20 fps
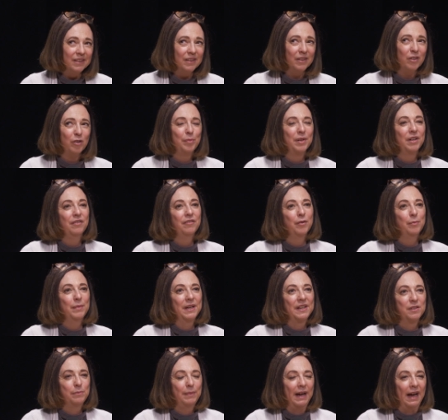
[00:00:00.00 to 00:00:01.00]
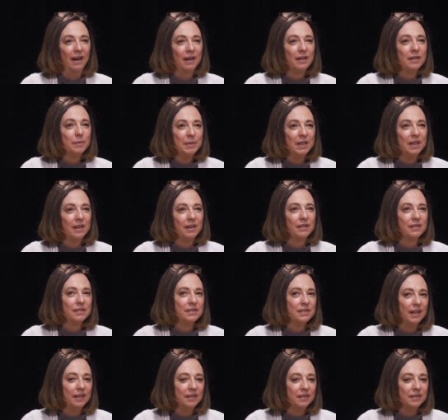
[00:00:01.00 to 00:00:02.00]
a little bit of a mixed bag
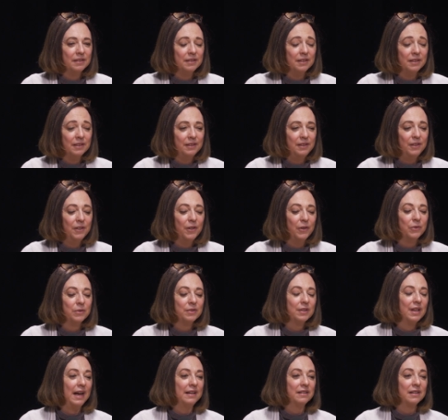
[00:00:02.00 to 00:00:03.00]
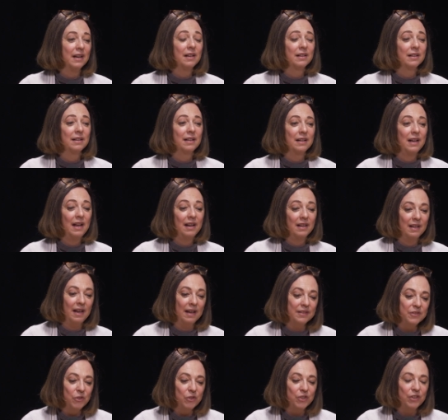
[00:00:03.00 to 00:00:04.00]
because, uh, you know,
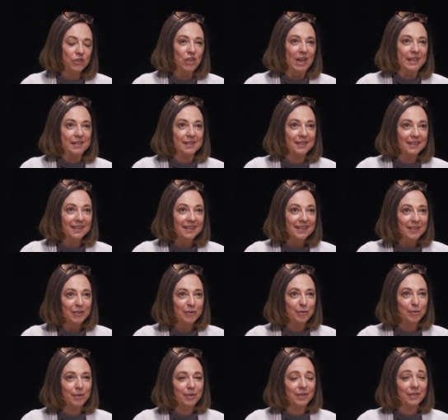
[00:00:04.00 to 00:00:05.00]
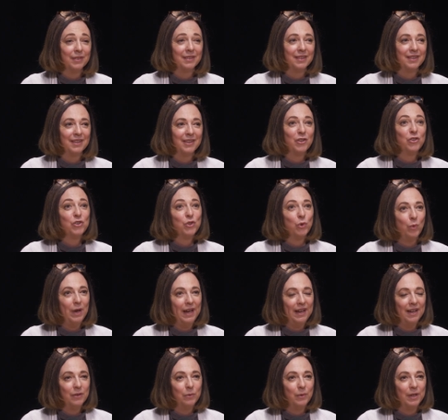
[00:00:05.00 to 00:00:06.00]
as you're suggesting, for there's a
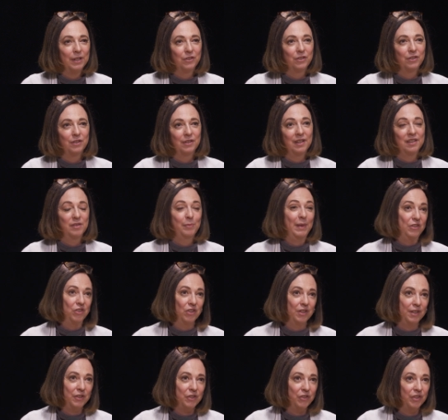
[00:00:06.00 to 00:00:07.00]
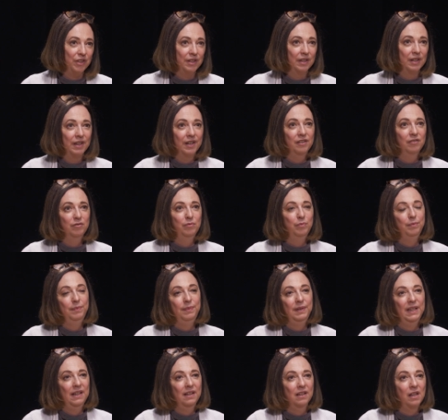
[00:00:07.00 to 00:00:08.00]
way in which, especially during kind of
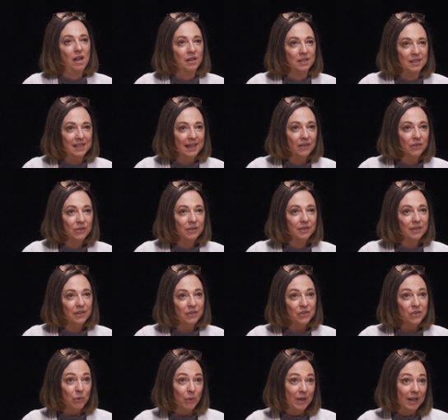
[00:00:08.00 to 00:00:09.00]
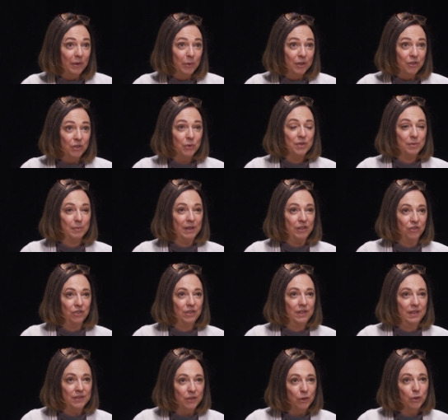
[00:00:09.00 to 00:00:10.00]
peak lockdown, there's a way in which it was much
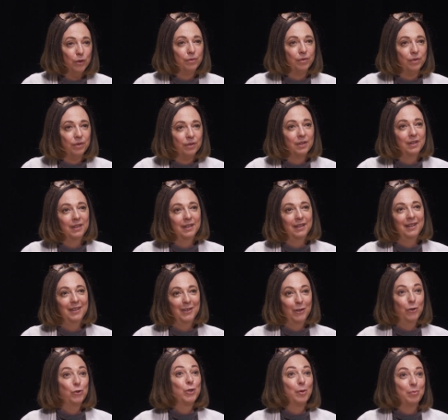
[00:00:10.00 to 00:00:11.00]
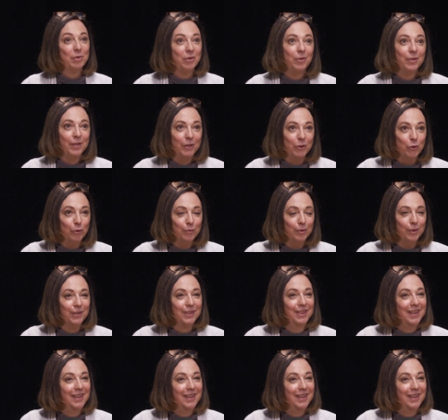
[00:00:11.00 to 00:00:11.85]
easier for your typical introvert